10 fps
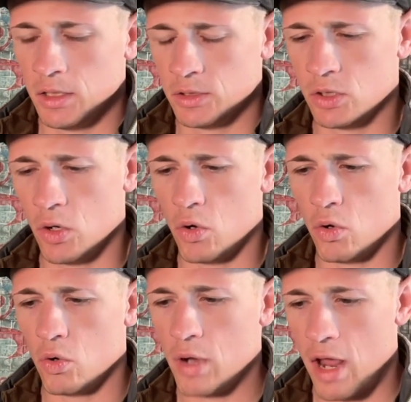
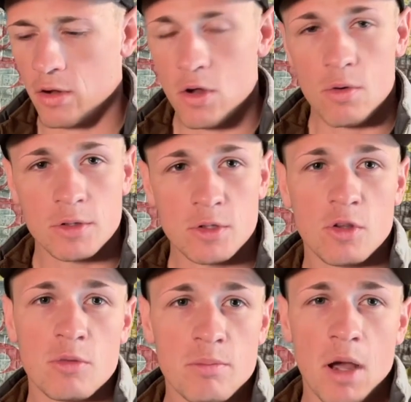So now going to
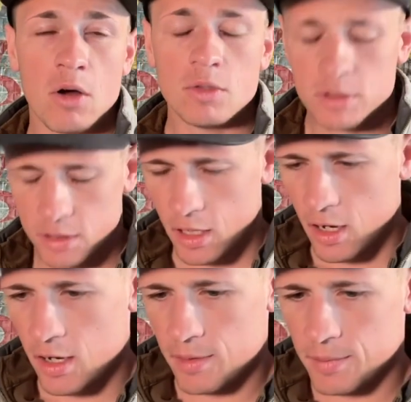the belt.
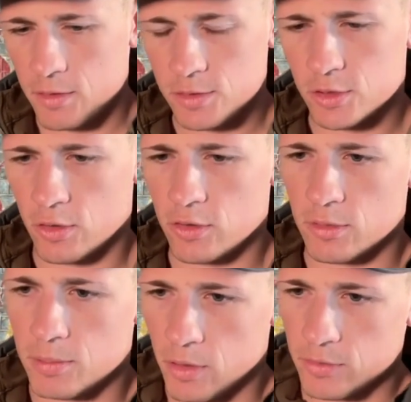I'll show you
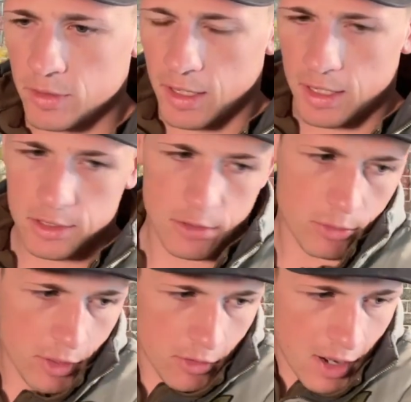the belt that I actually
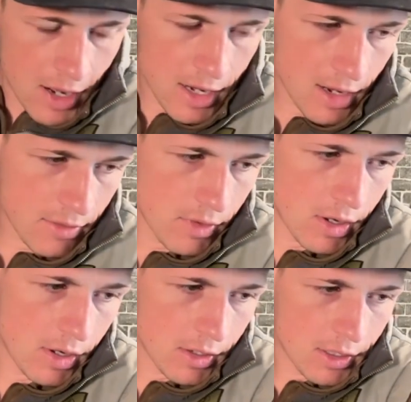wear. I have
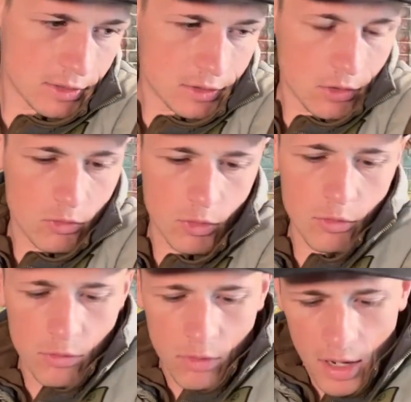it's a
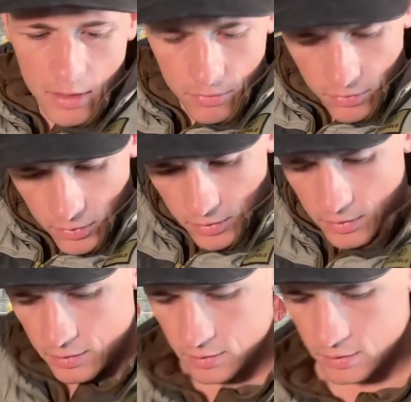Groove Life
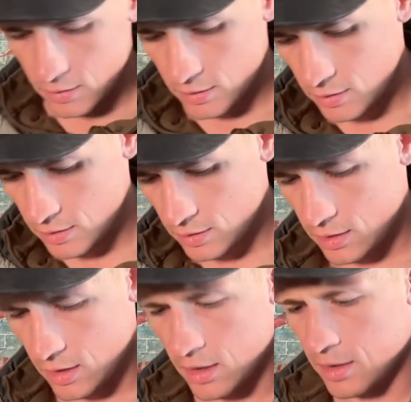
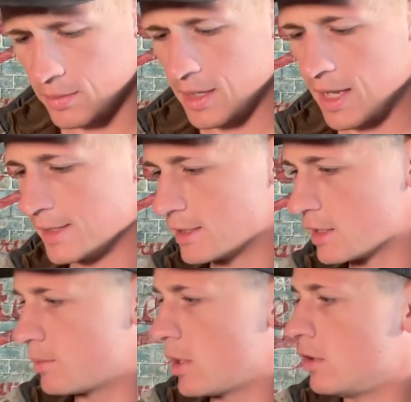
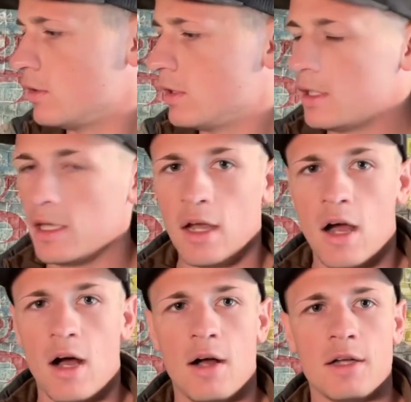elastic belt.
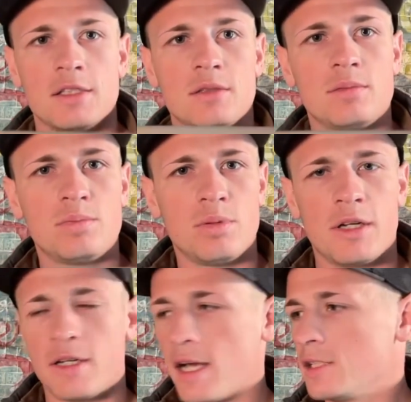It's
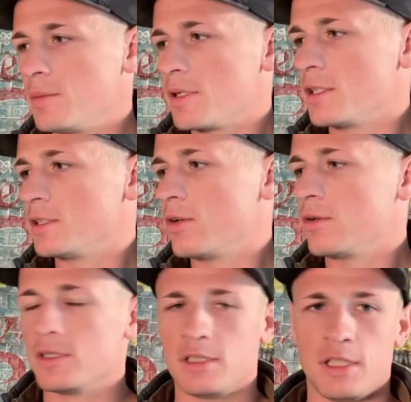pretty nice because
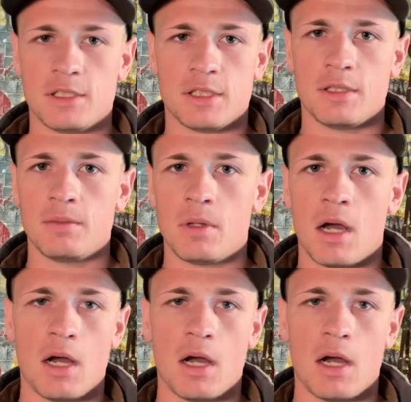during the season